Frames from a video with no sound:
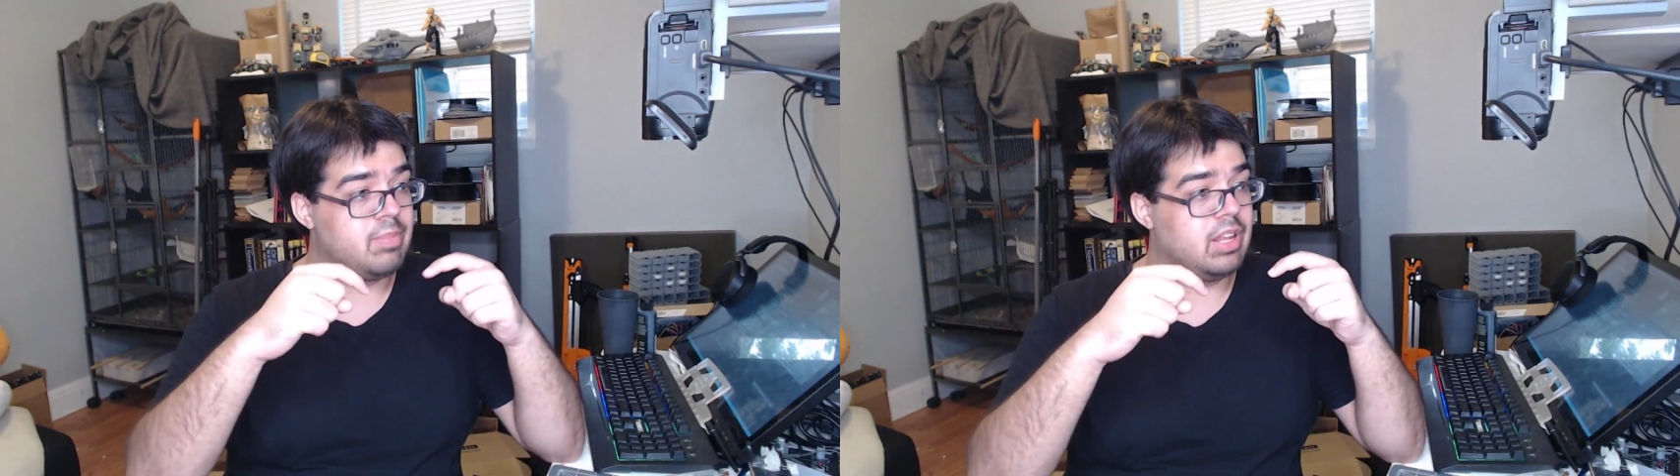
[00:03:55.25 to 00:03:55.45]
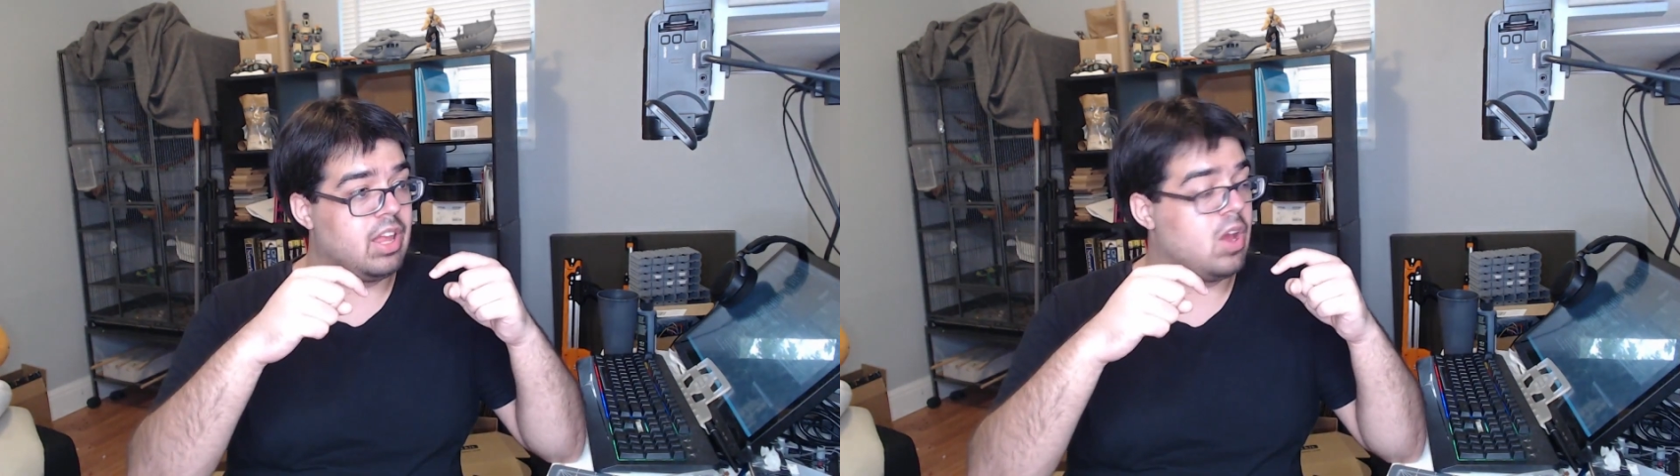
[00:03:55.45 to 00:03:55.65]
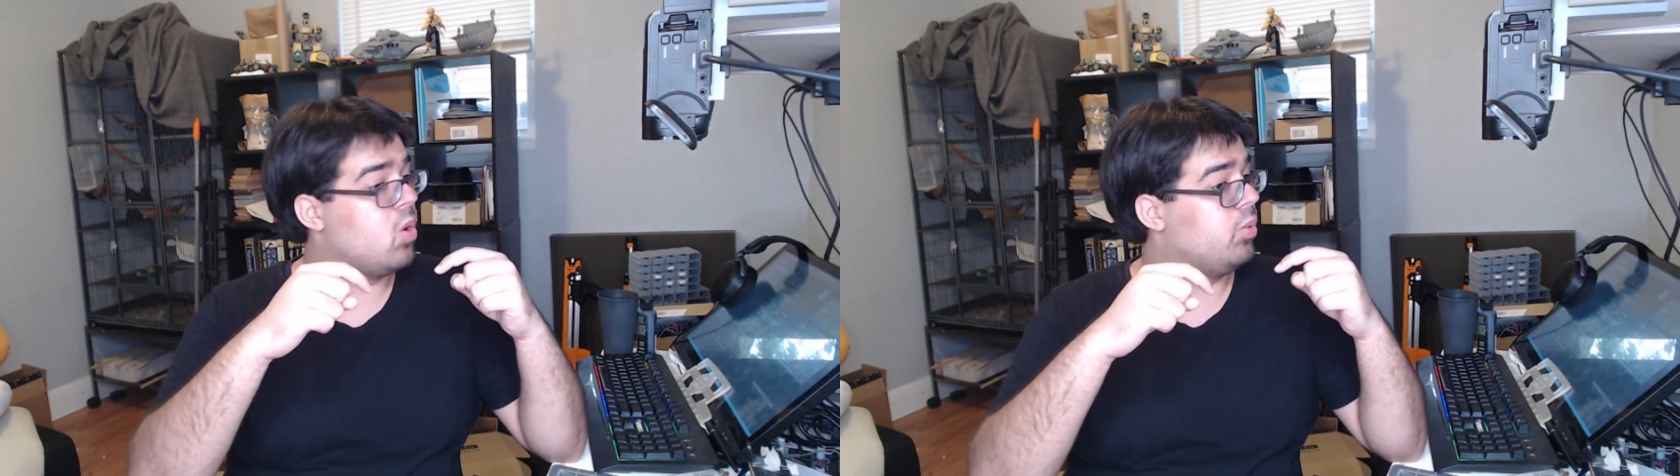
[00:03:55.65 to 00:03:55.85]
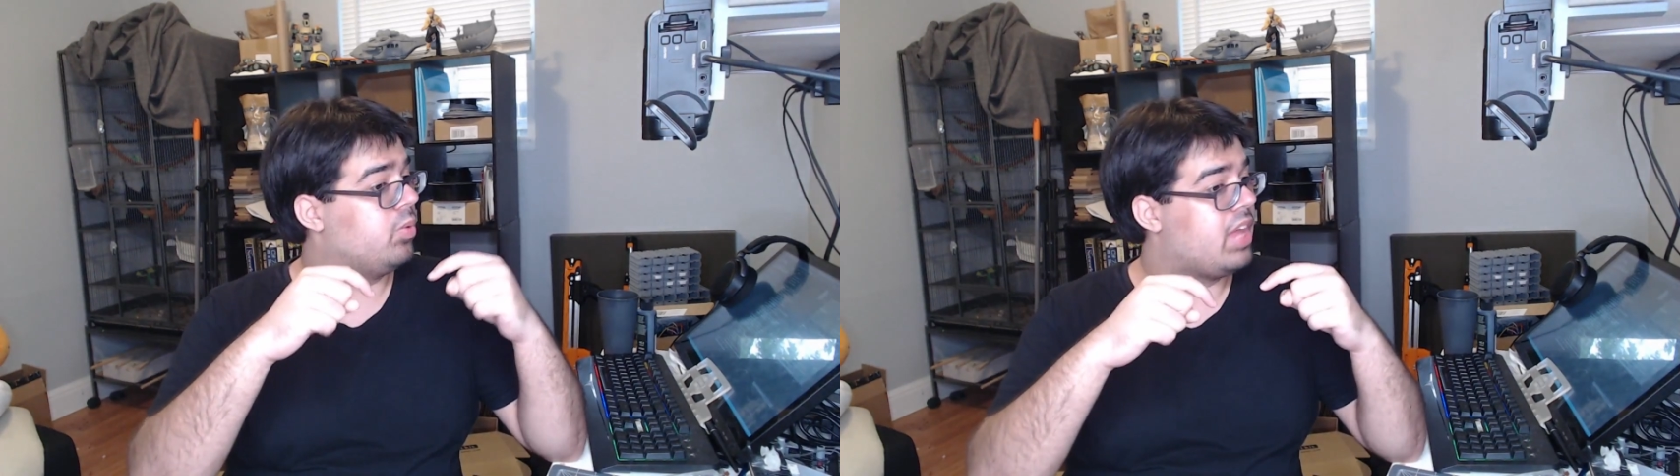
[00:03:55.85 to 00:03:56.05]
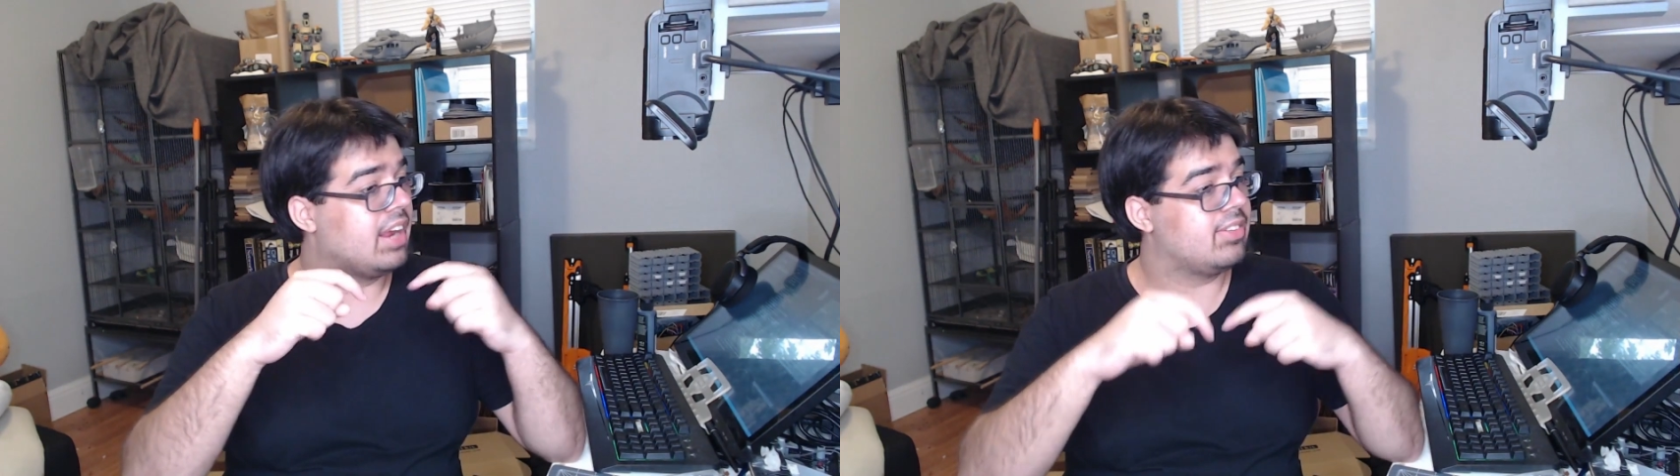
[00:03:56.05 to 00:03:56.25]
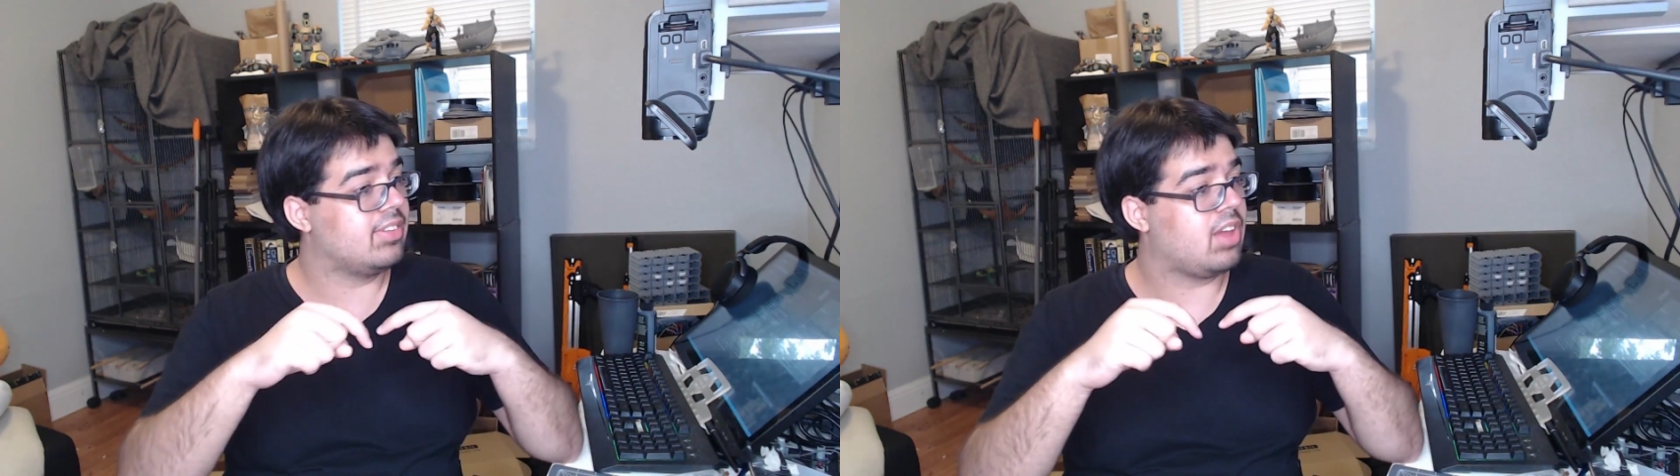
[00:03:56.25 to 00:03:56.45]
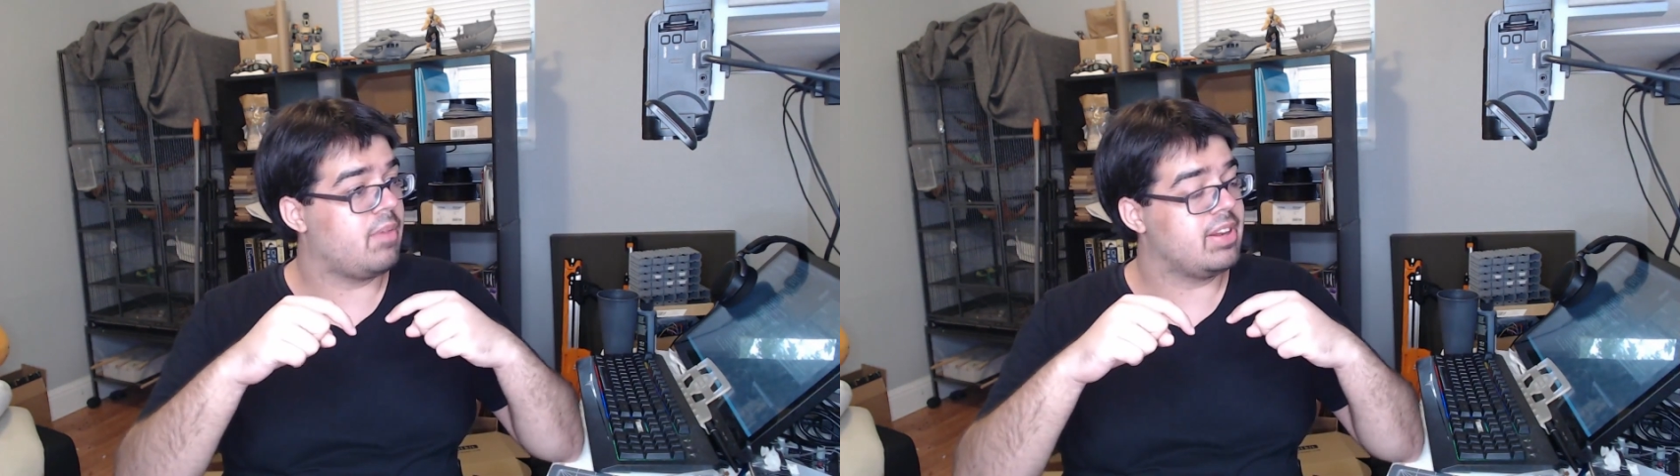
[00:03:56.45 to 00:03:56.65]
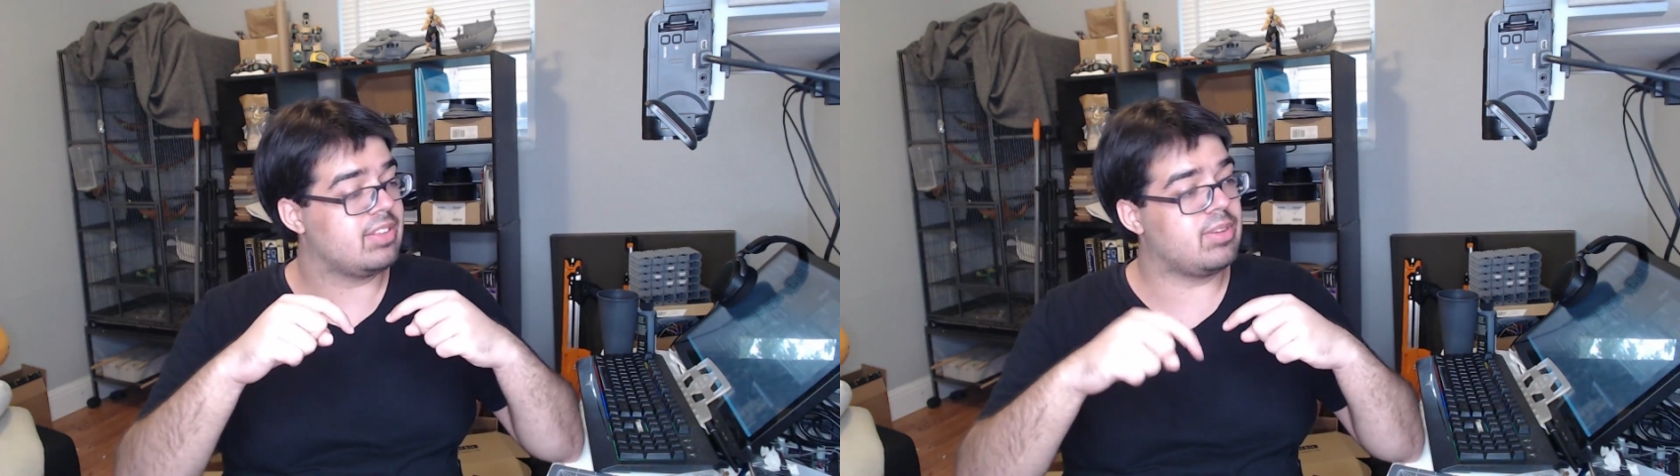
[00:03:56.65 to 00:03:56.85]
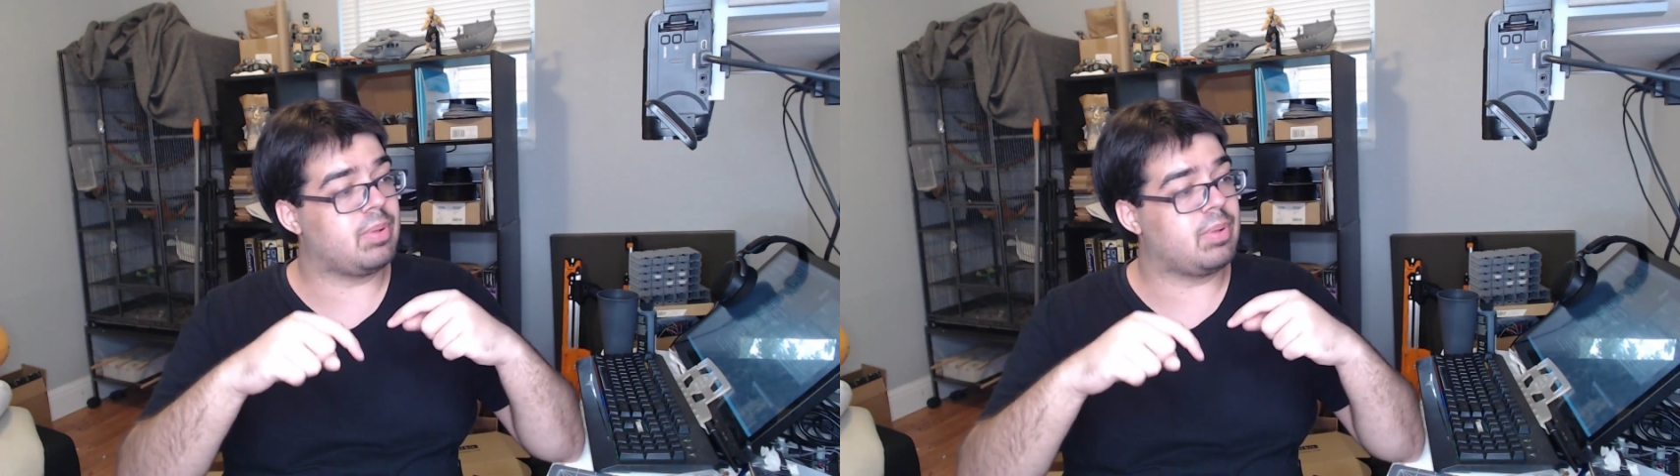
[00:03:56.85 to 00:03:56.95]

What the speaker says: below, like, comment,